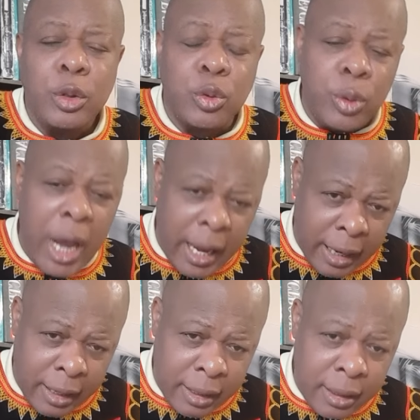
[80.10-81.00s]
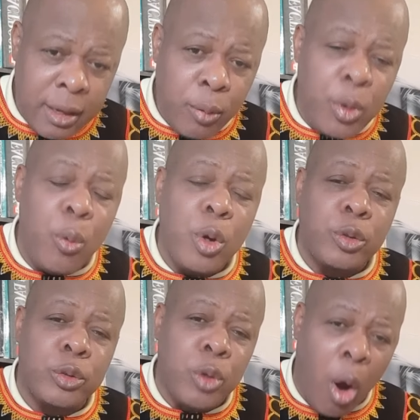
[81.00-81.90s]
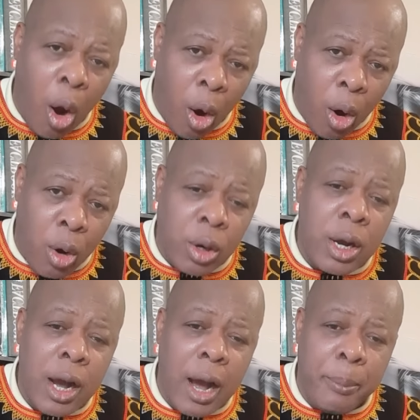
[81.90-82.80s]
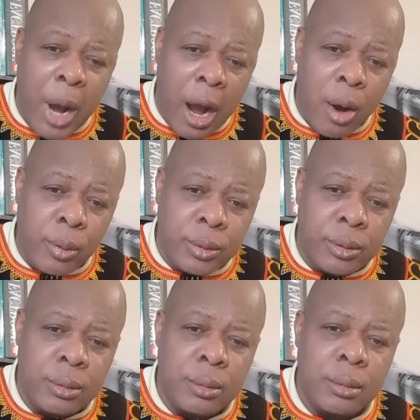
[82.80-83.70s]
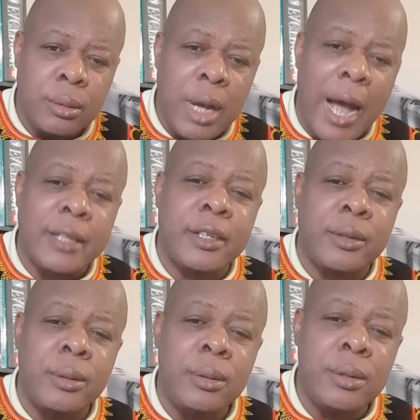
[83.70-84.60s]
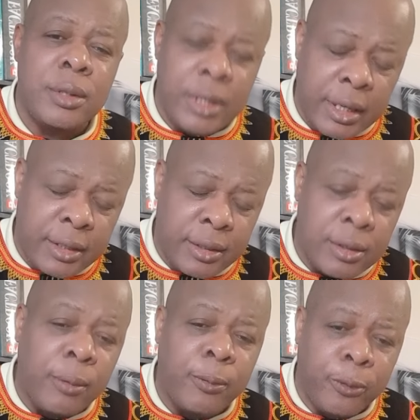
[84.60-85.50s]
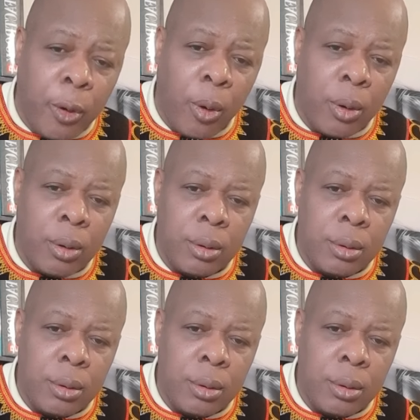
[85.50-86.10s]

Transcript: Today, we want to talk about Article 6, Sub 4